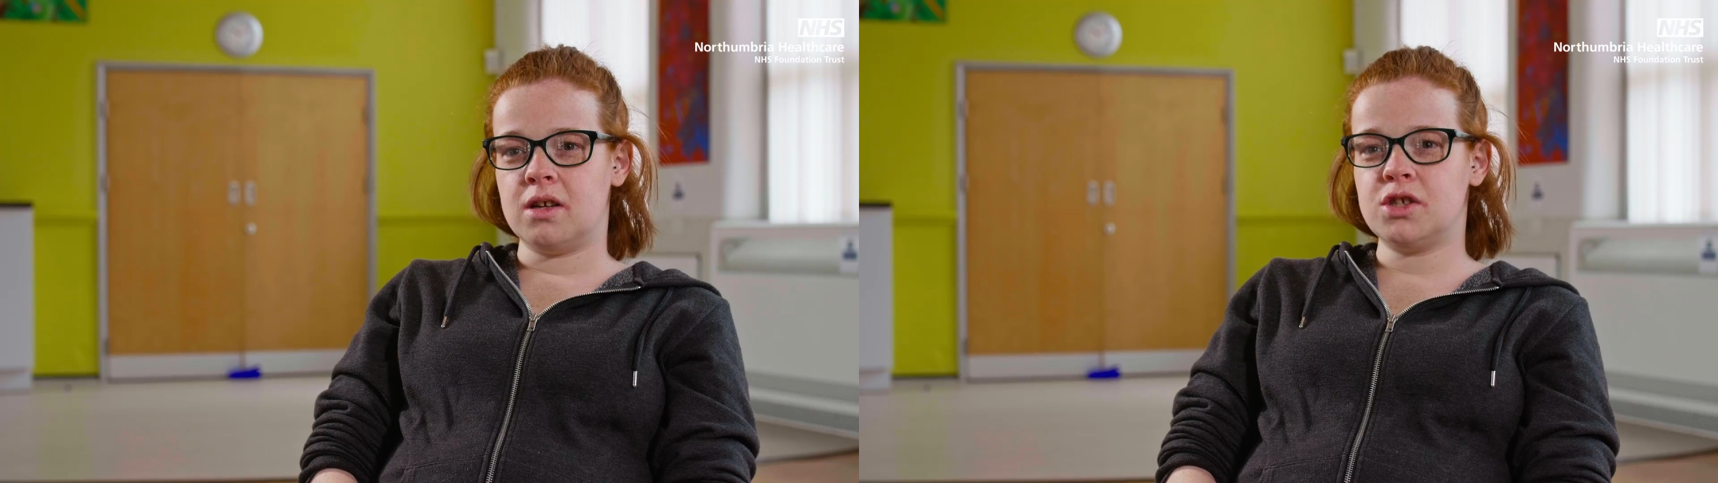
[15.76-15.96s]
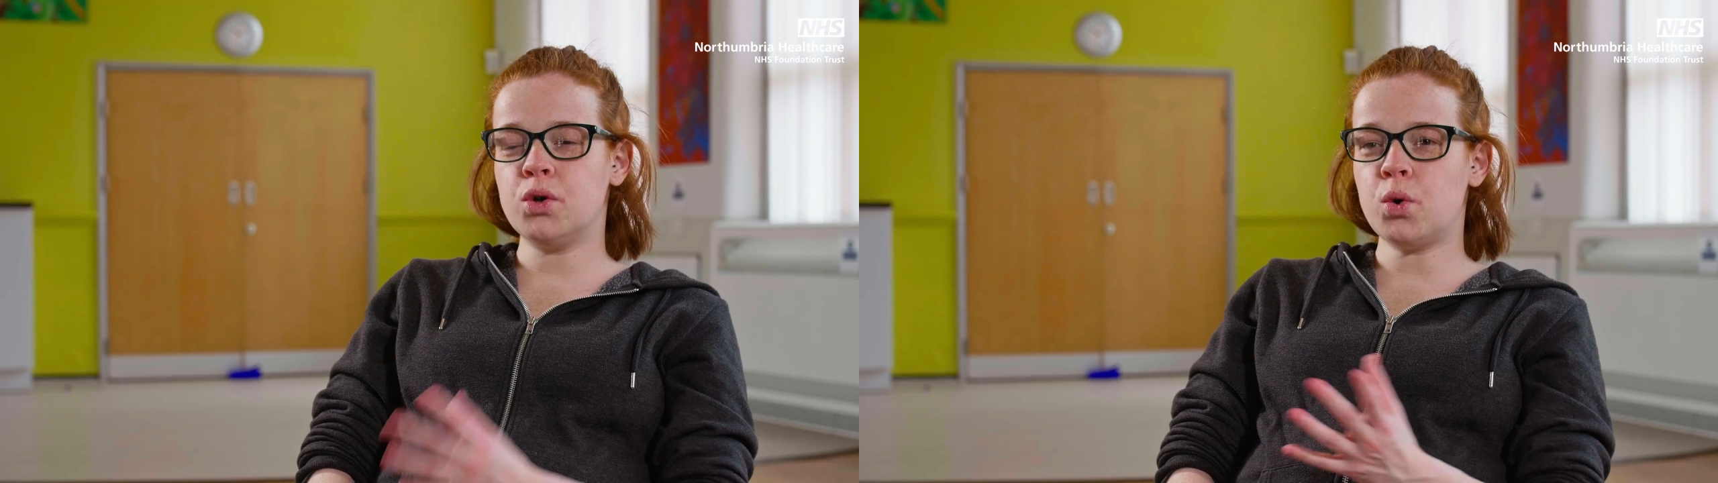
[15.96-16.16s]

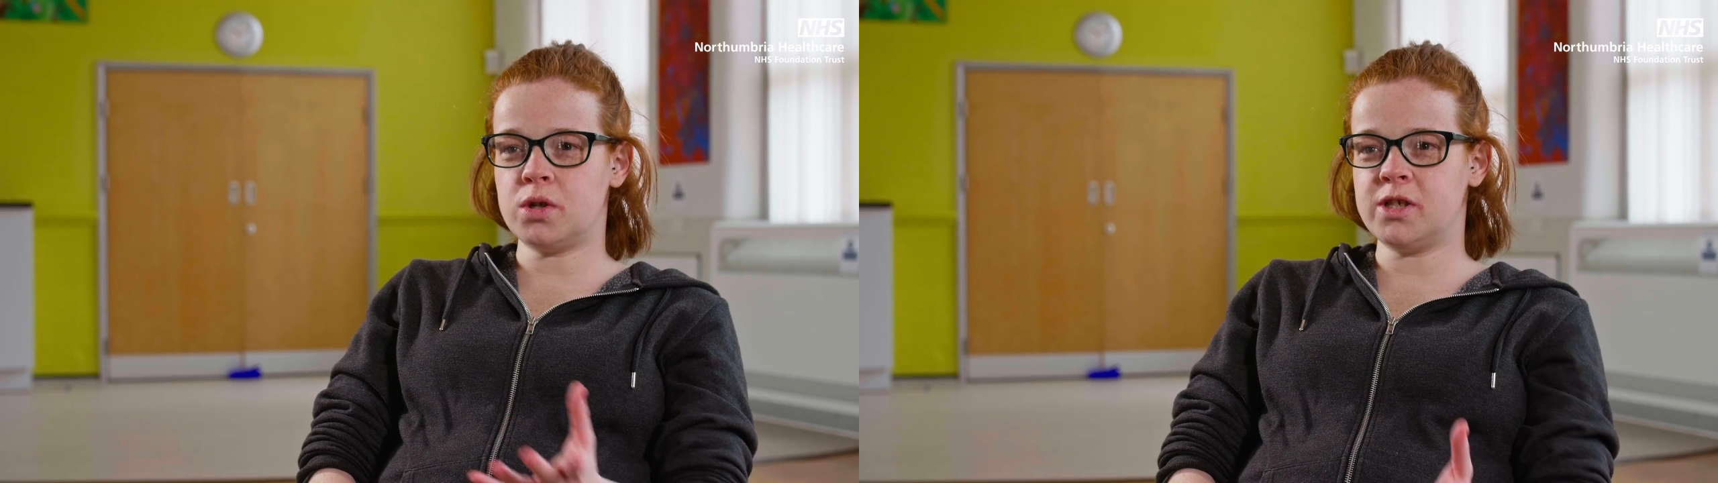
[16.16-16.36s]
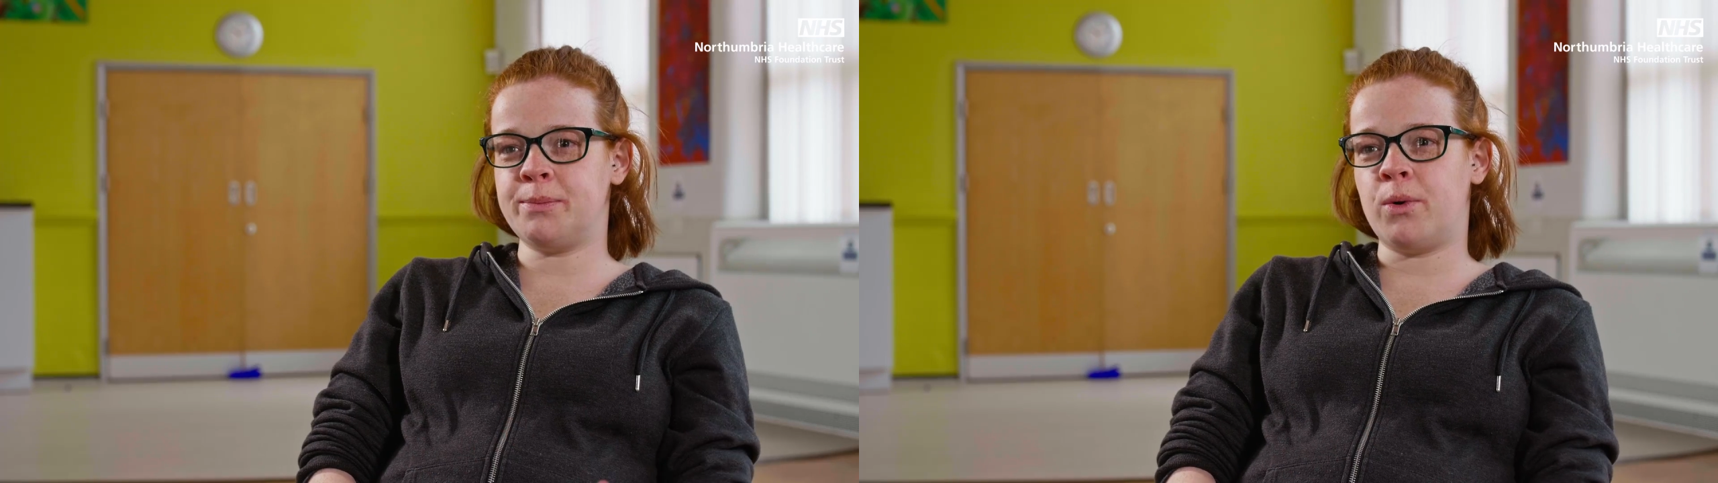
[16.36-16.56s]

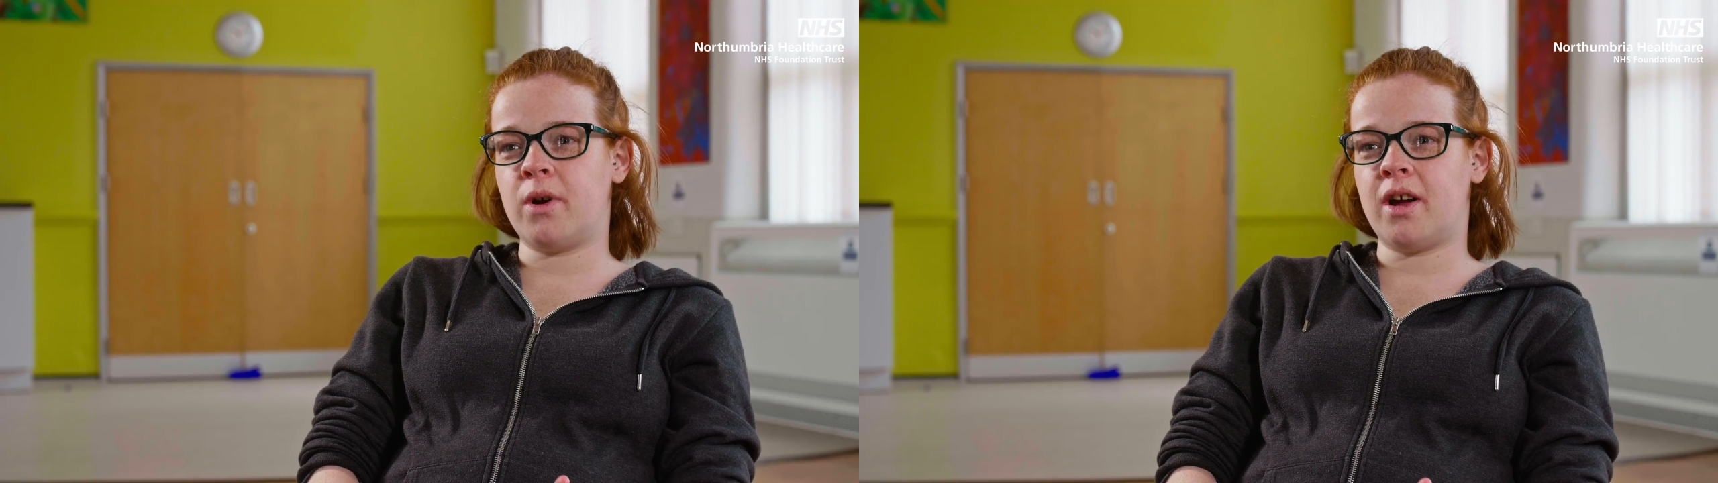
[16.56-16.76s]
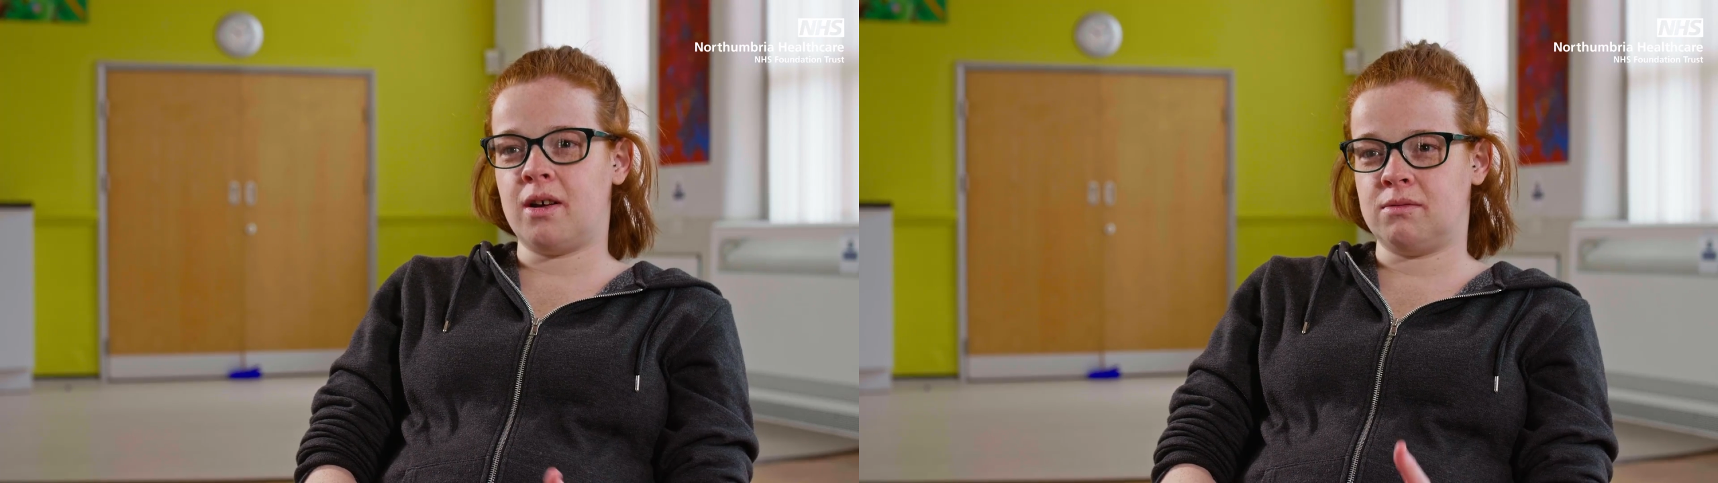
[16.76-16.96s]
social
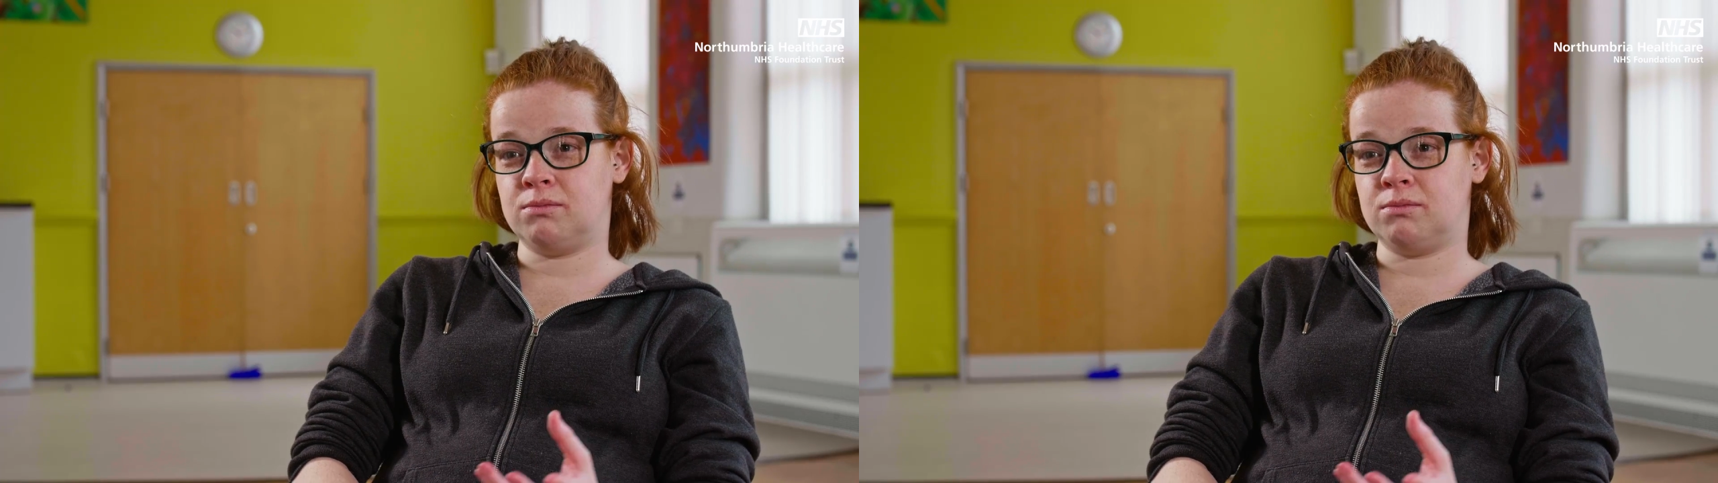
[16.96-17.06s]
smoker,